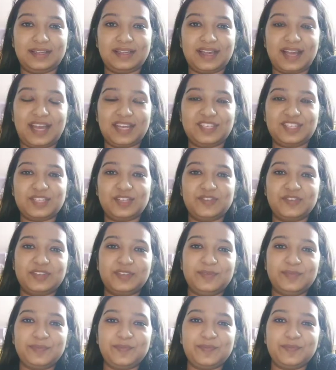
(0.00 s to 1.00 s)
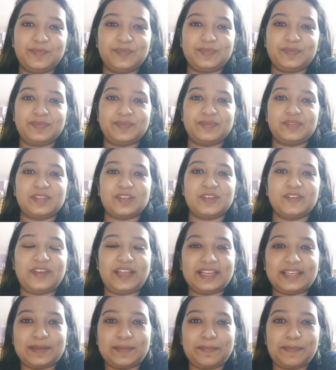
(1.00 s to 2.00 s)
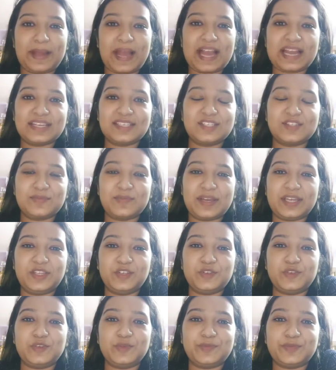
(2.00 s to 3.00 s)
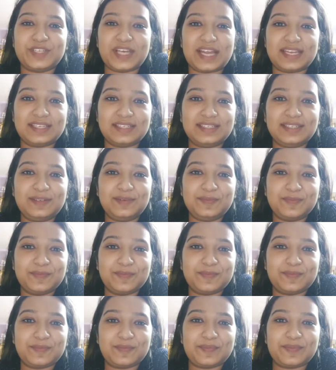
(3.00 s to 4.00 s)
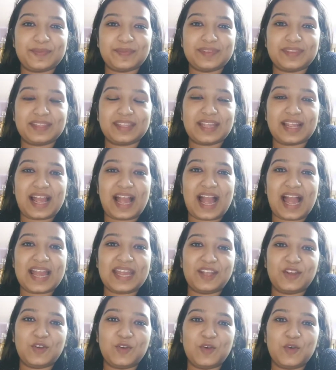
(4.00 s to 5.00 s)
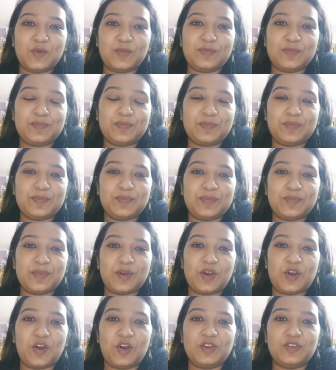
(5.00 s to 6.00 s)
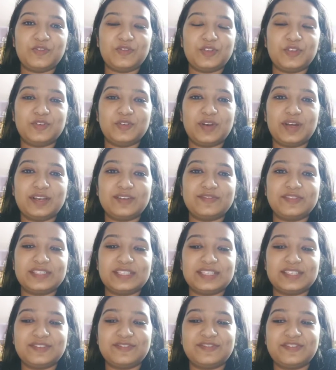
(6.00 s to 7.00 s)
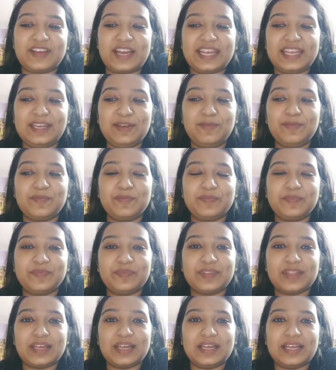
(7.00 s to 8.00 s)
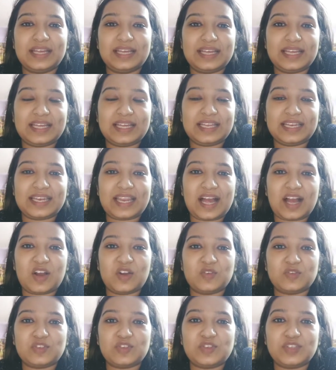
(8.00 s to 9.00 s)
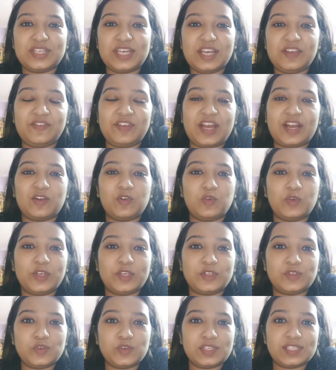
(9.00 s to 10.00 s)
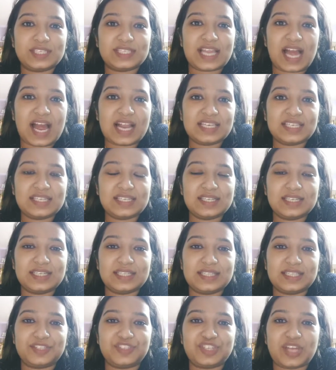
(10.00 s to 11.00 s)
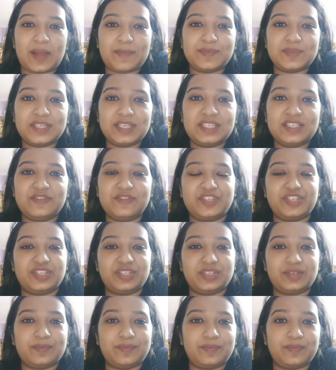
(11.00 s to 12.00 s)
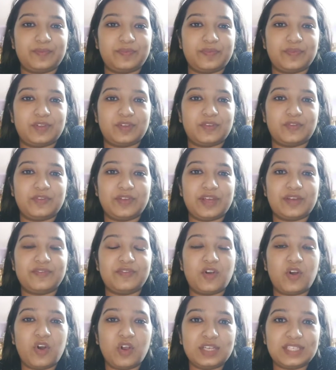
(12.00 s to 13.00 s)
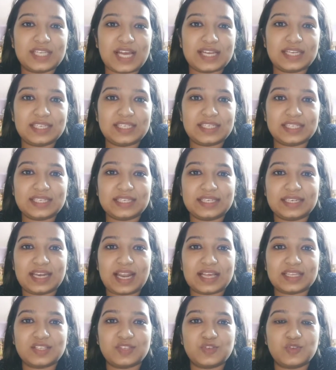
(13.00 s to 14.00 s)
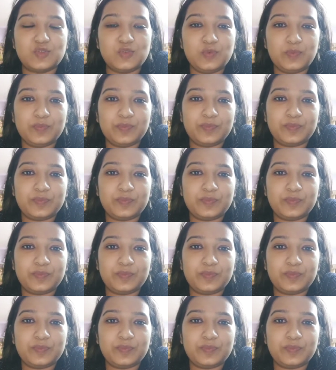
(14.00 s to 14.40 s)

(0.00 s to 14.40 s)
Hi children, welcome back to my YouTube channel. I hope all of you are fit and fine. Now today we are going to start the chapter division. We have all done it in class 2,